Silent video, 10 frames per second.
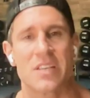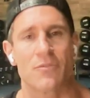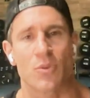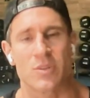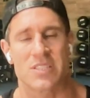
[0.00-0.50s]

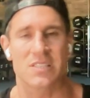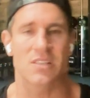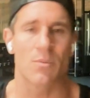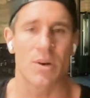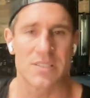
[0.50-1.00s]
influencing
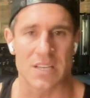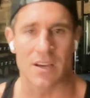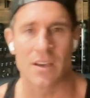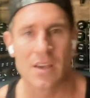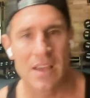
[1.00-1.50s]
someone
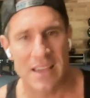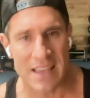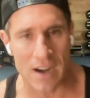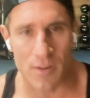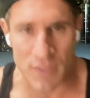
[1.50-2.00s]
to
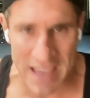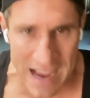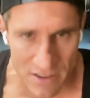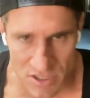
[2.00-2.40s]
get off the couch